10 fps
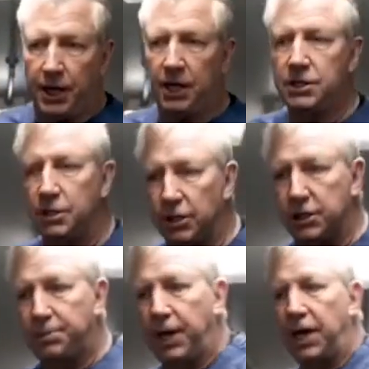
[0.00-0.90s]
pig, so
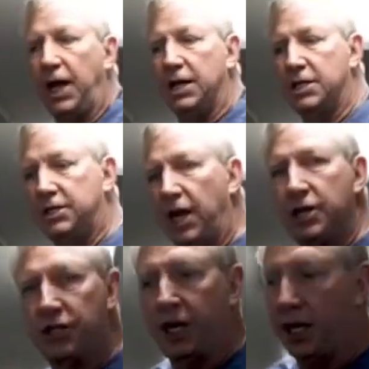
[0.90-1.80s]
this pig has
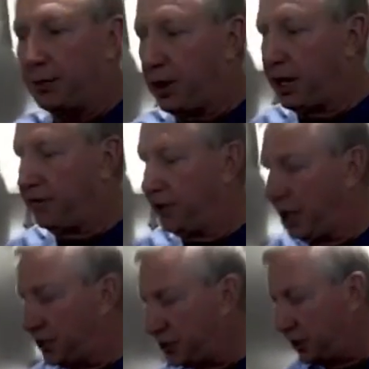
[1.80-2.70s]
10 genetic
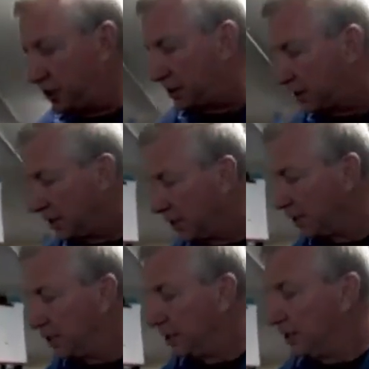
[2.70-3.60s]
modifications.
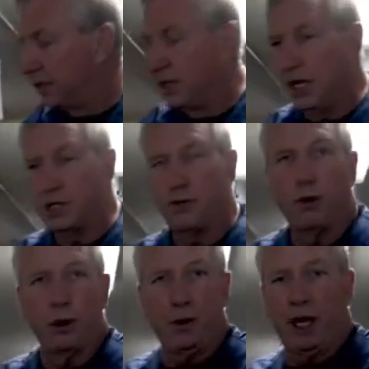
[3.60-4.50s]
Has
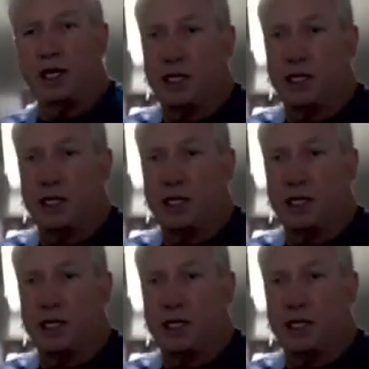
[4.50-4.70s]
four pig